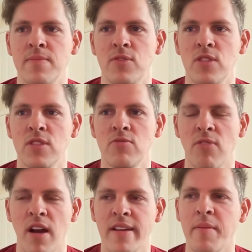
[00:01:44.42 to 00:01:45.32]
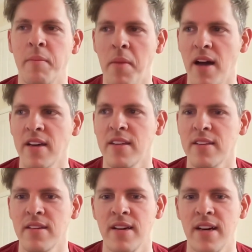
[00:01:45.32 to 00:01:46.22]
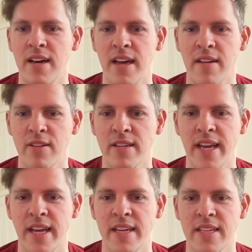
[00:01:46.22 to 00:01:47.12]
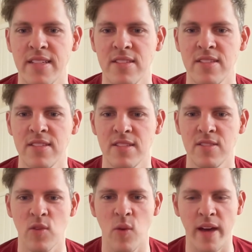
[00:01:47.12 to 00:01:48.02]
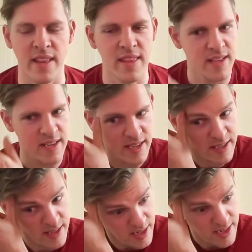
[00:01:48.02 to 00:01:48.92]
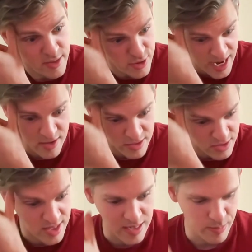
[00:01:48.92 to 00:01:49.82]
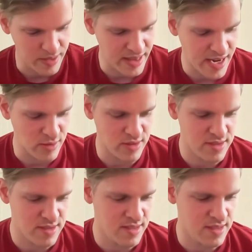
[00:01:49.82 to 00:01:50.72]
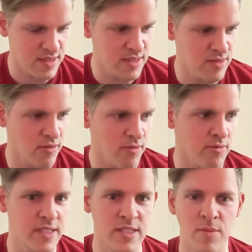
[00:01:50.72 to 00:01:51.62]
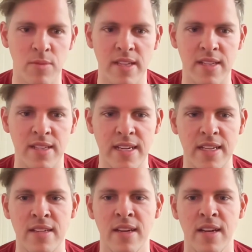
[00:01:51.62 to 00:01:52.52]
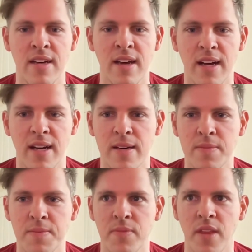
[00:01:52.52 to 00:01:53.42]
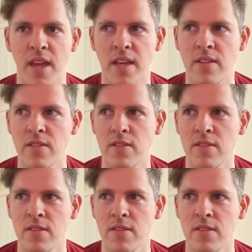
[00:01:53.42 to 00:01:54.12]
She's running amok every day. Is quite the challenge, keeping the house reasonably clean. And